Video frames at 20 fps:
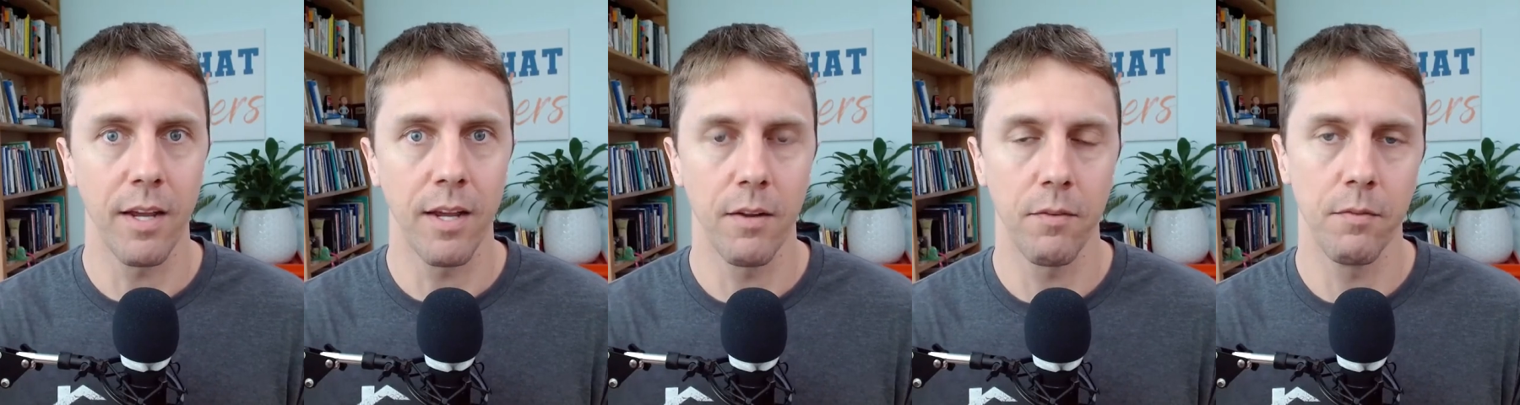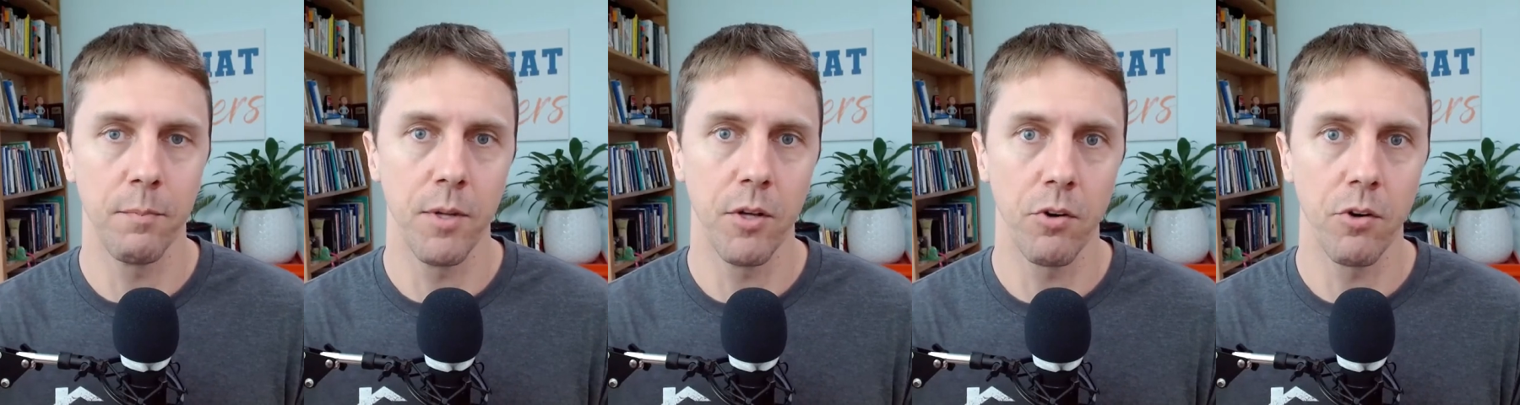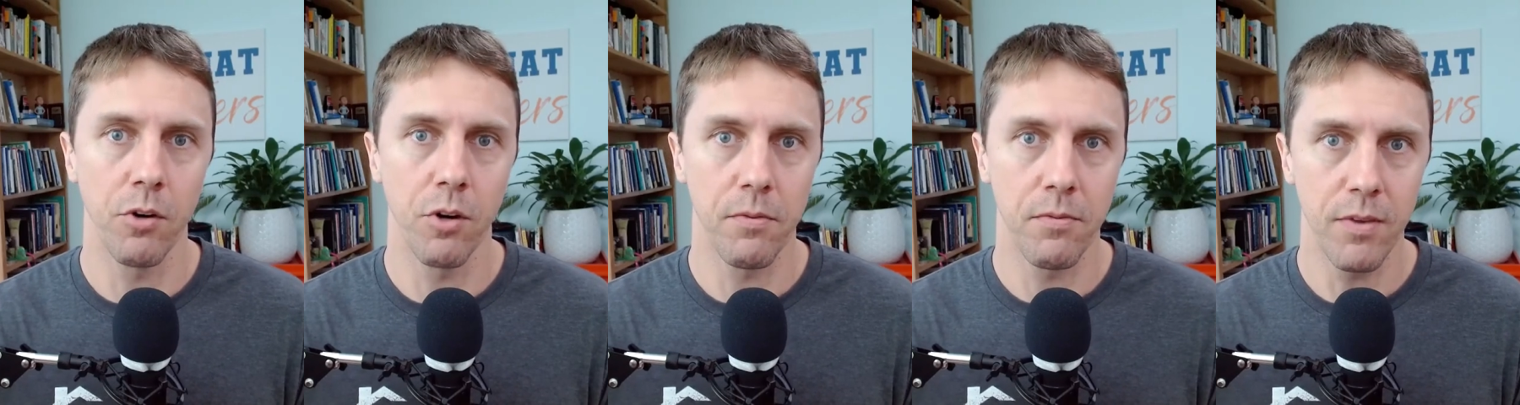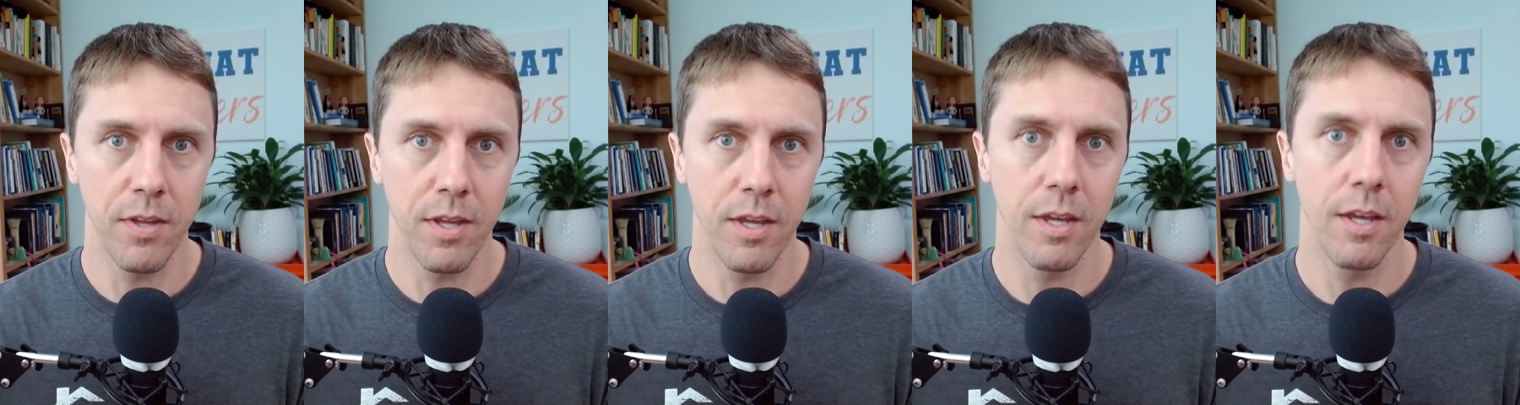that builder a
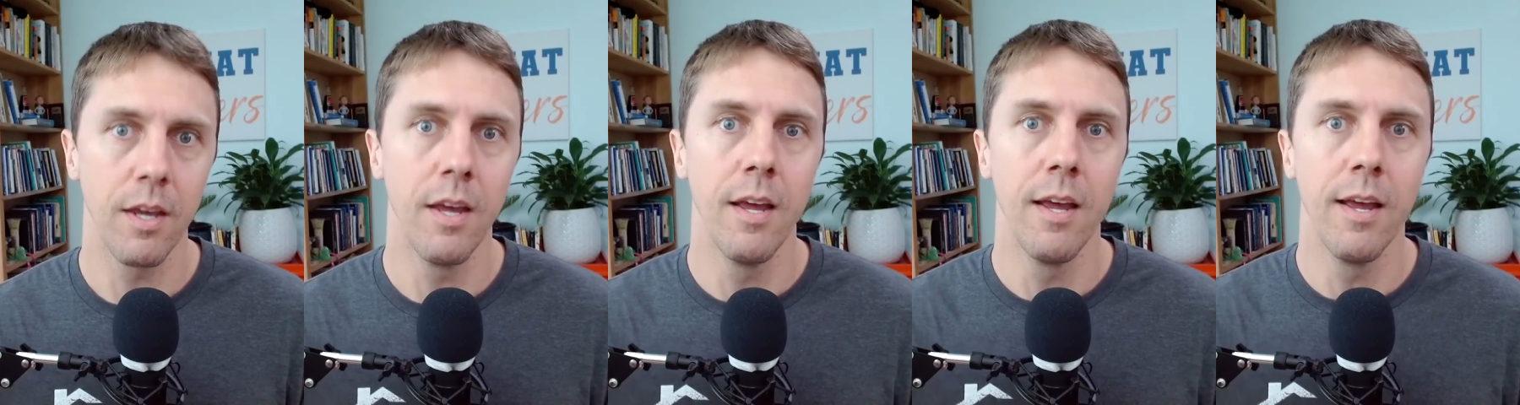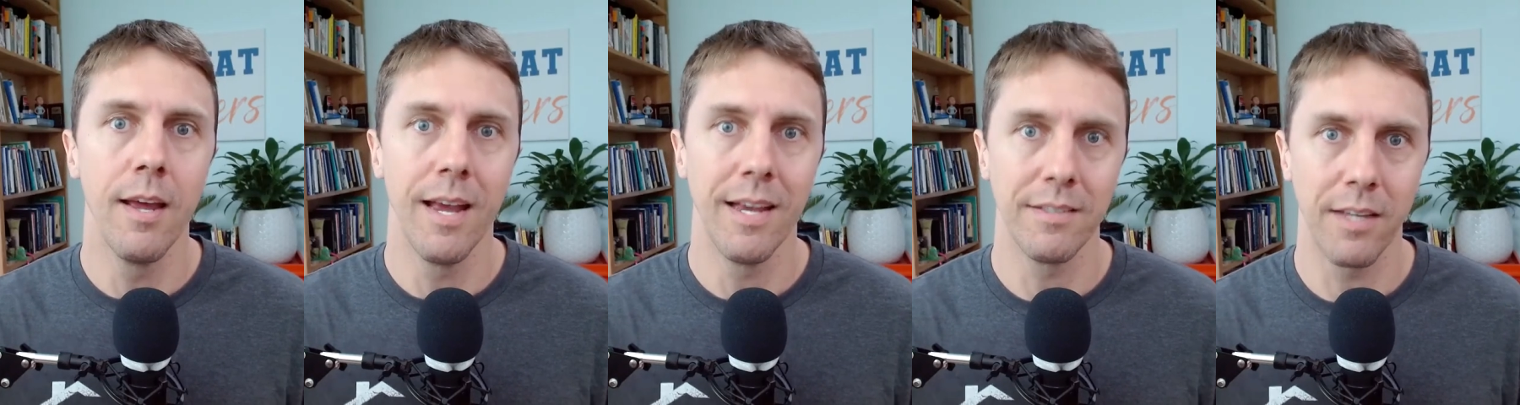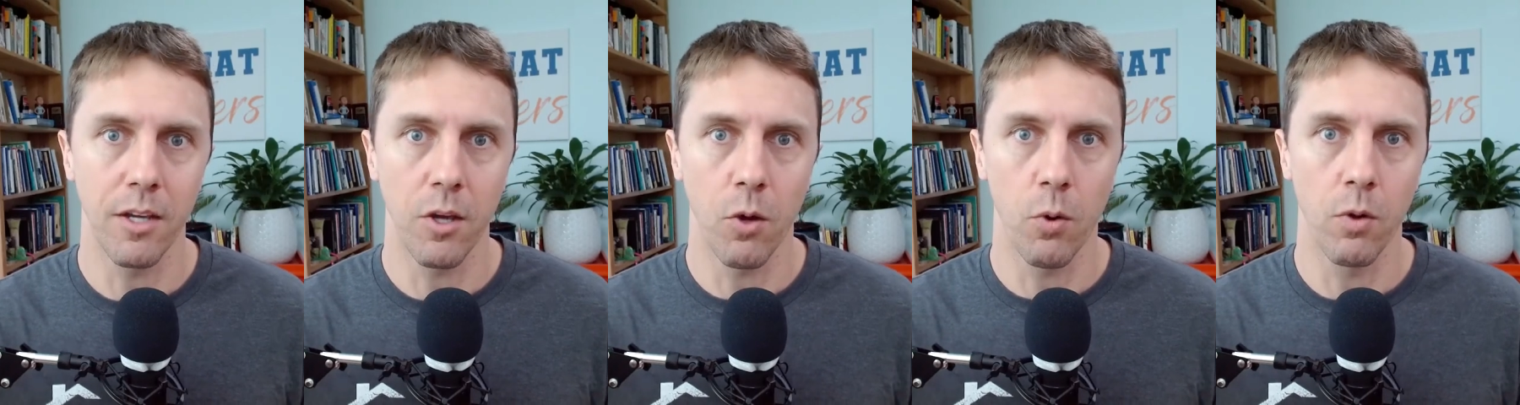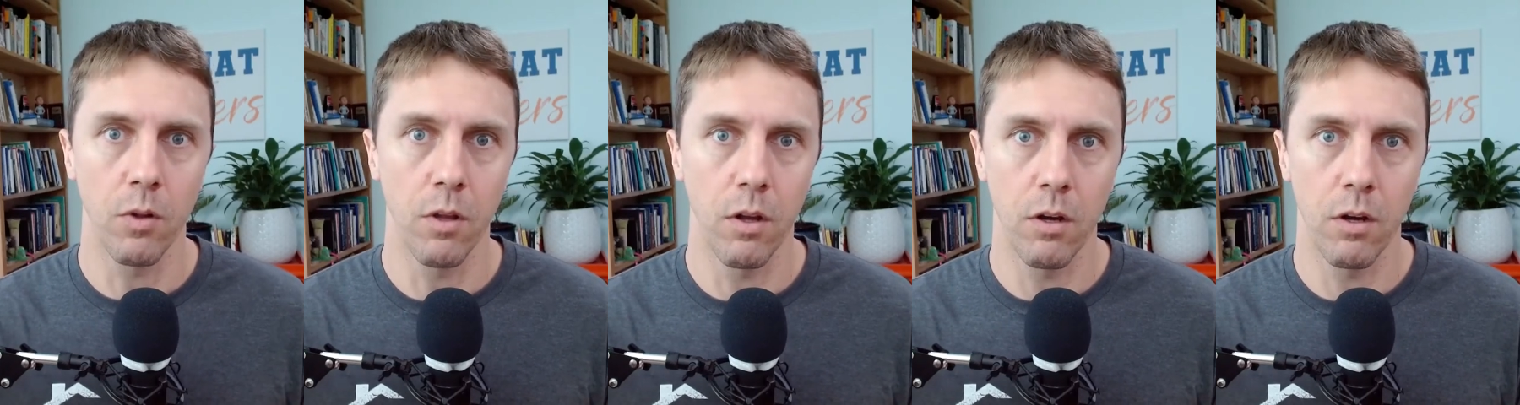fee as they
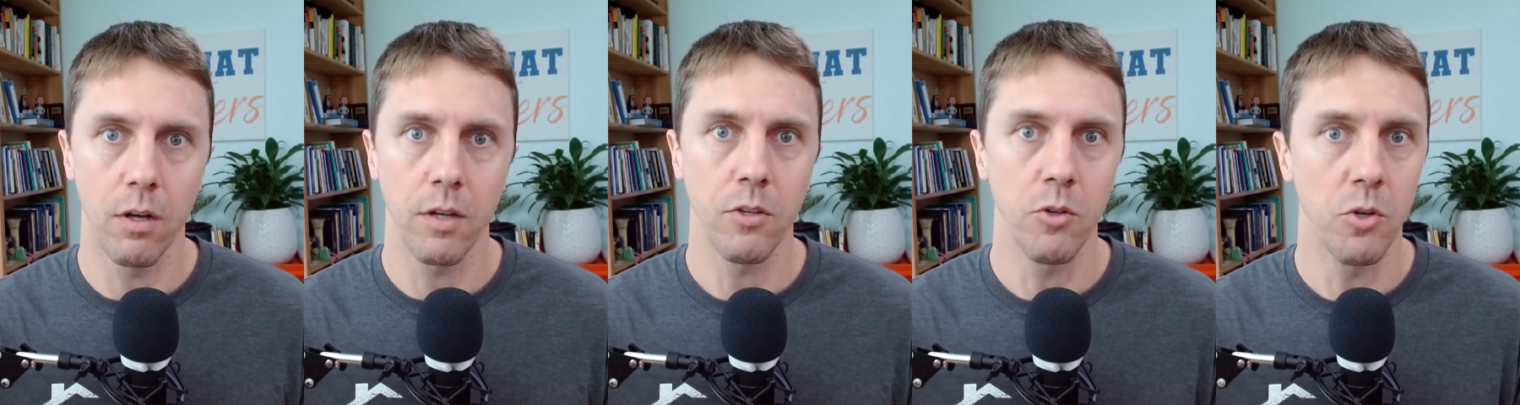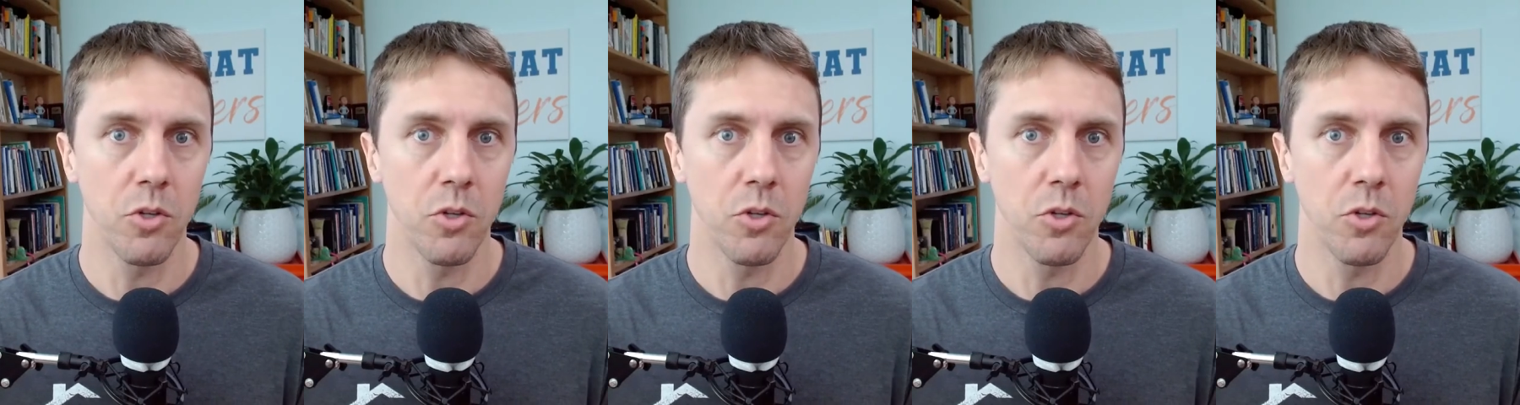go along.